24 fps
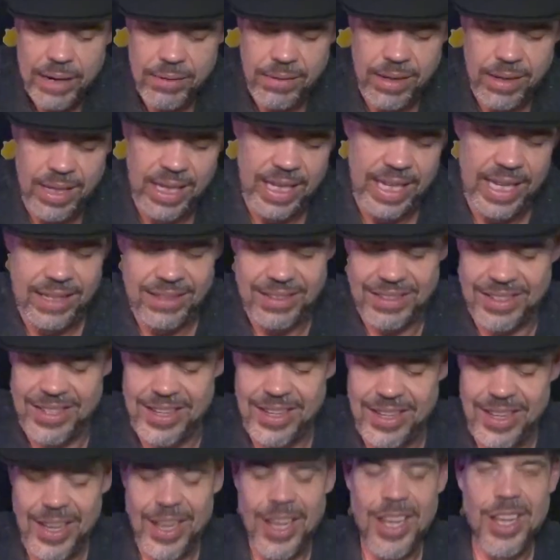released
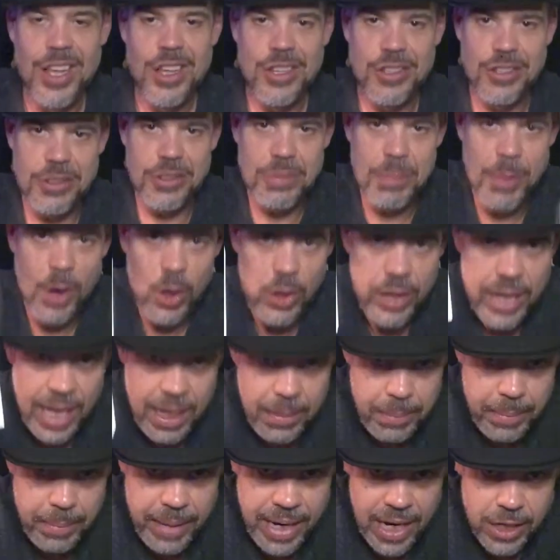Smoke
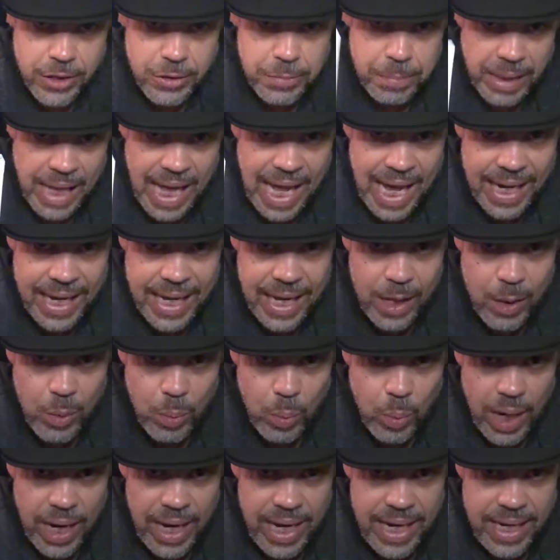and Mirrors Black and
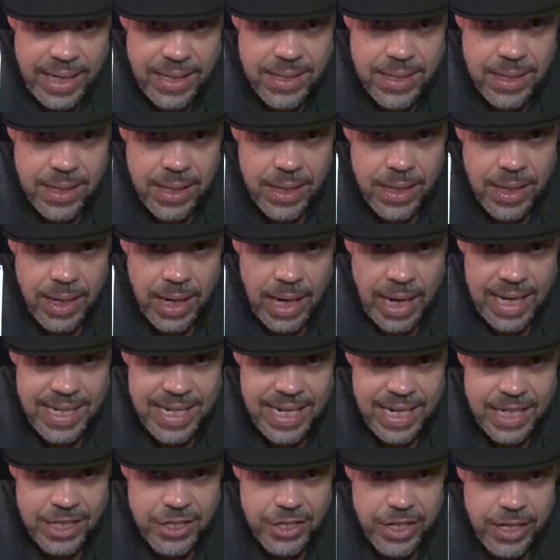White
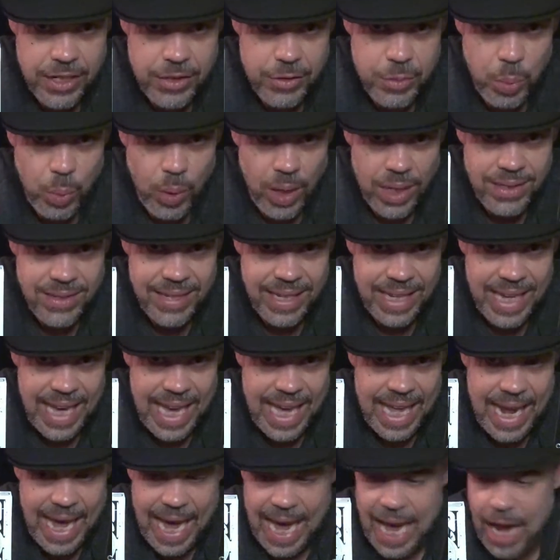editions, once
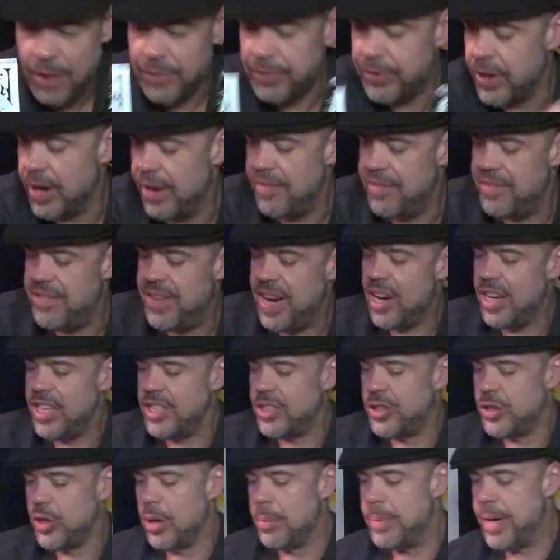again out for a very
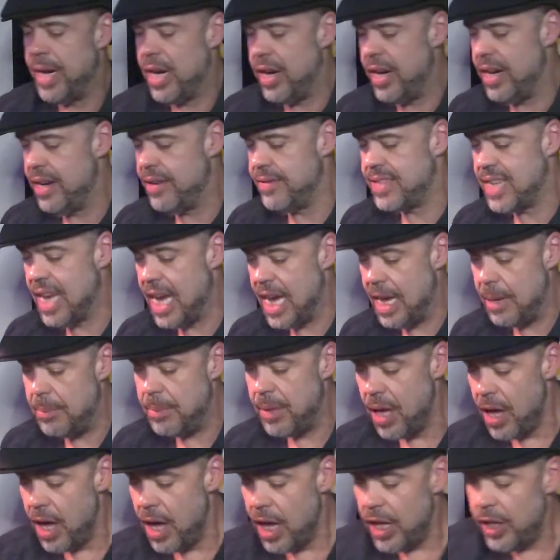short period of time.
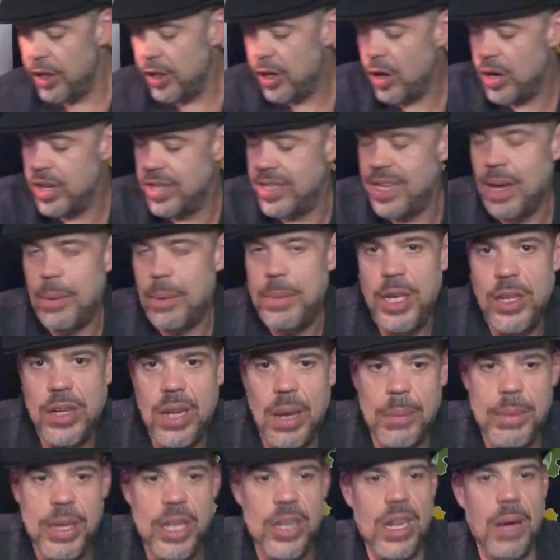You can go to
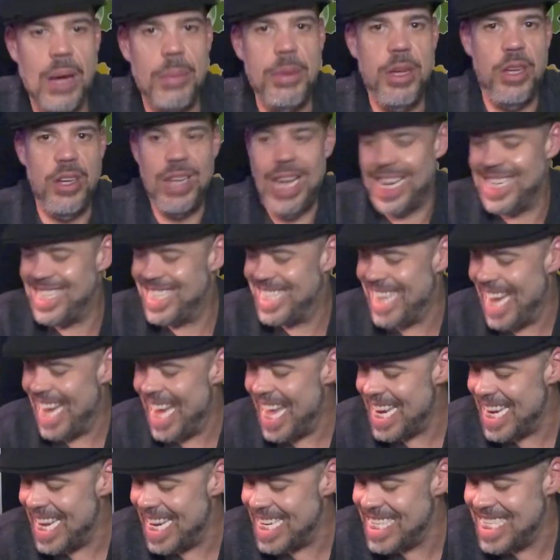
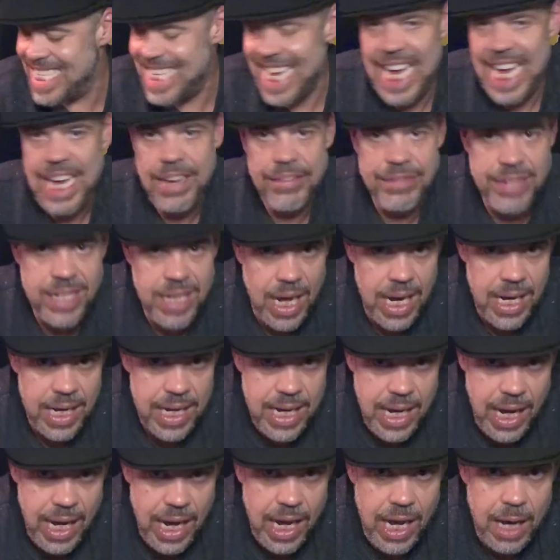
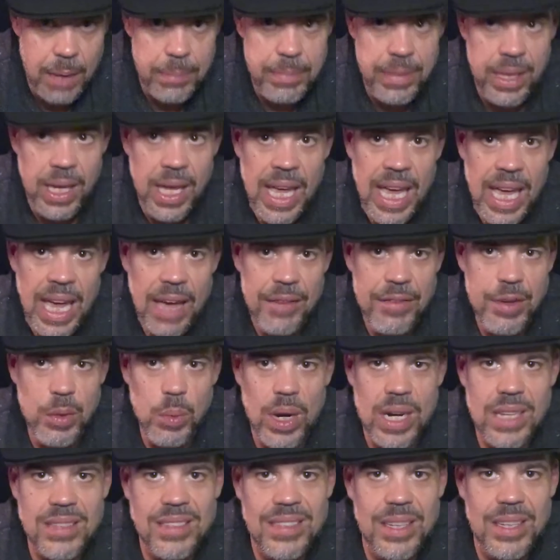www.dananddave.com if you
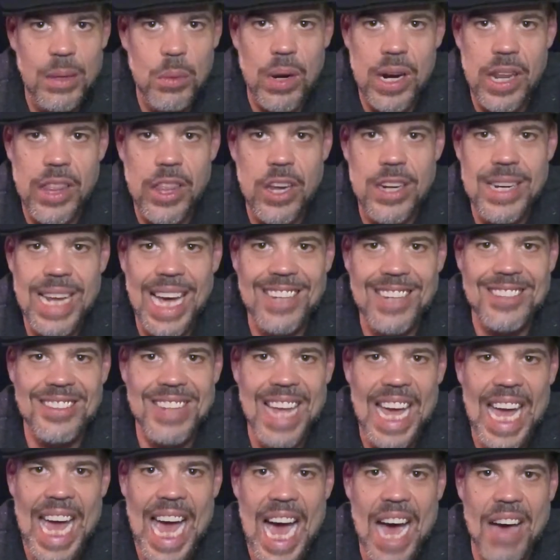want to see what other decks
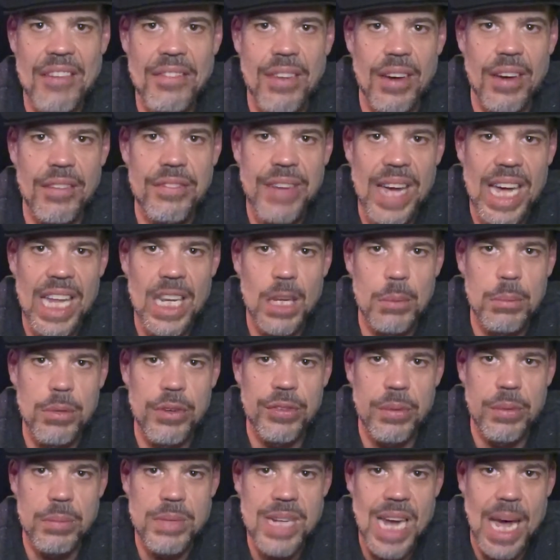they have available.
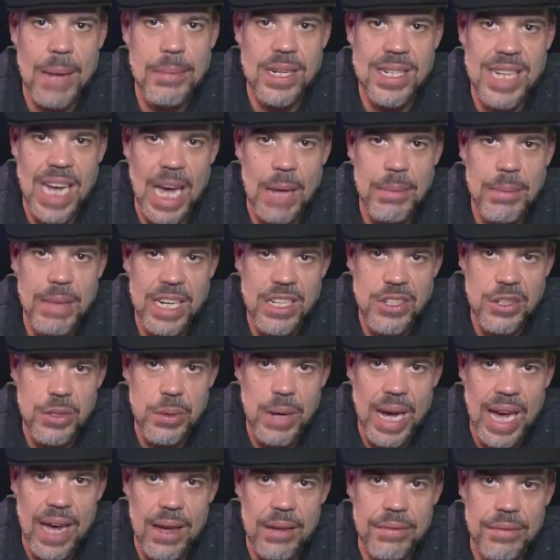From time to time, they do
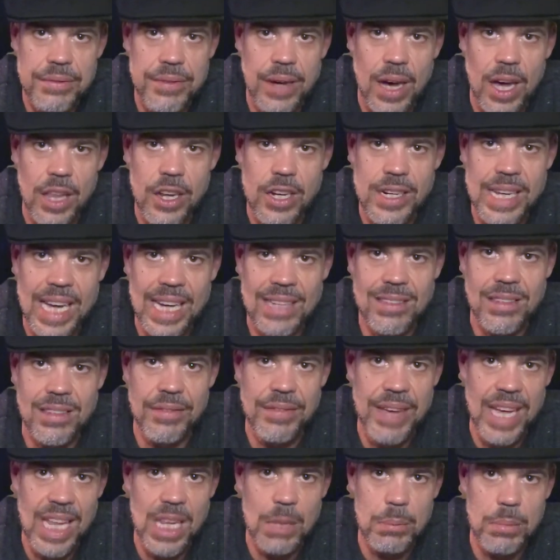have other decks
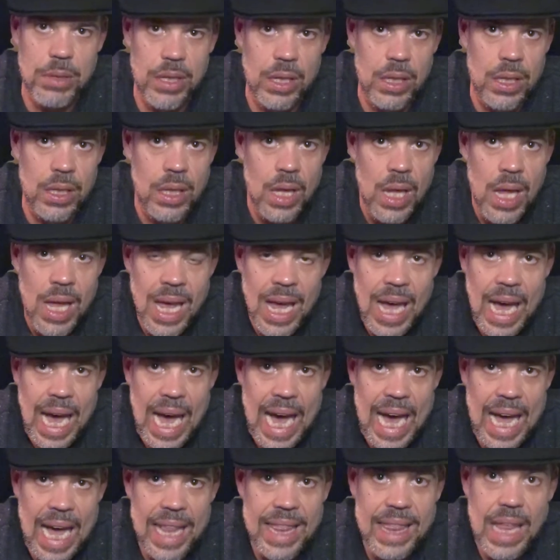available.
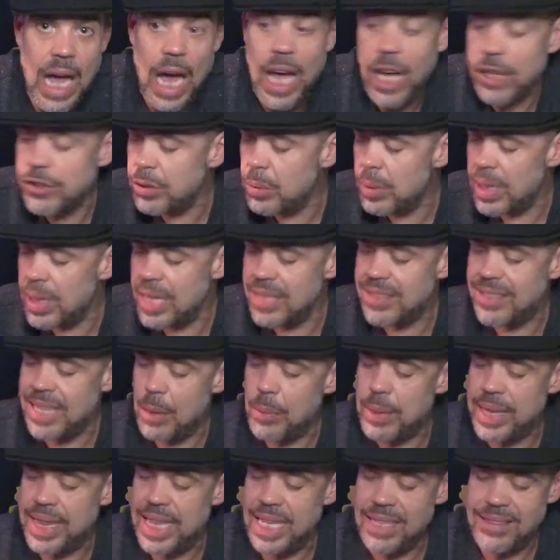I also want to say
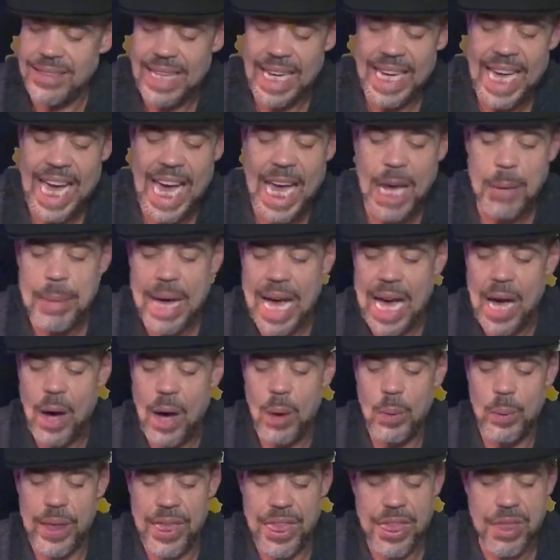with these, they came
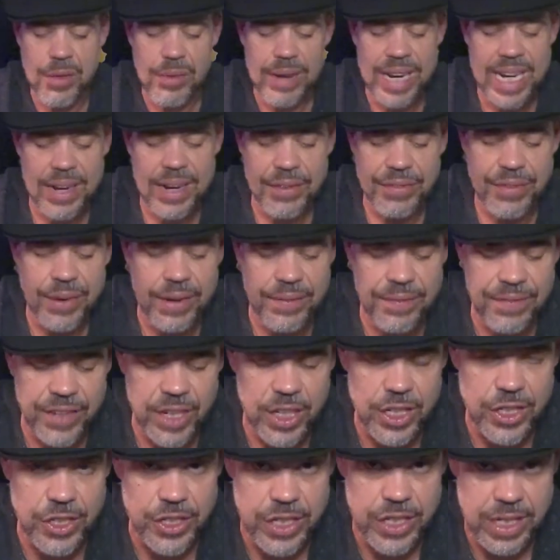out with 3 different
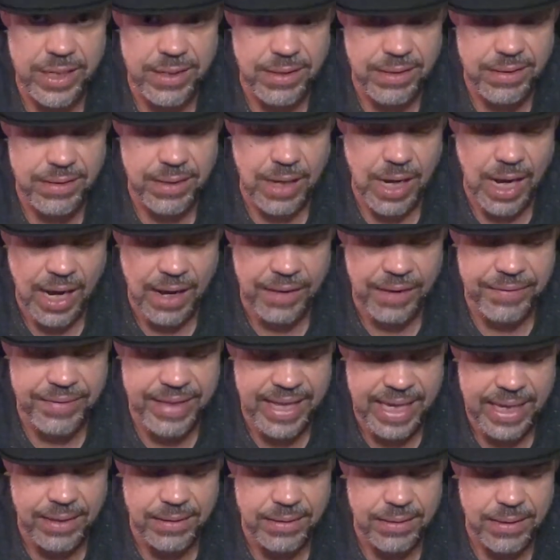versions of
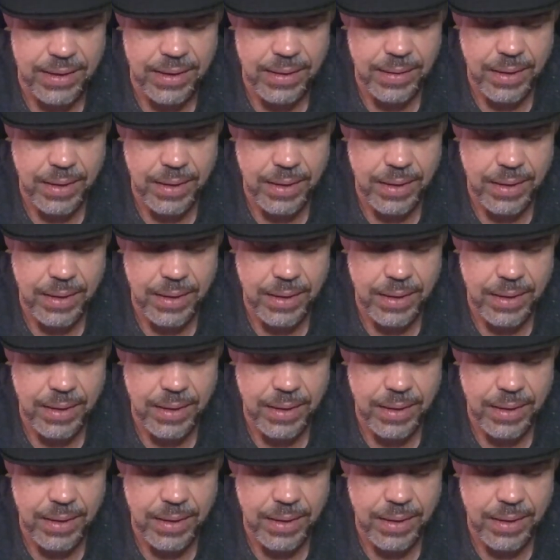these.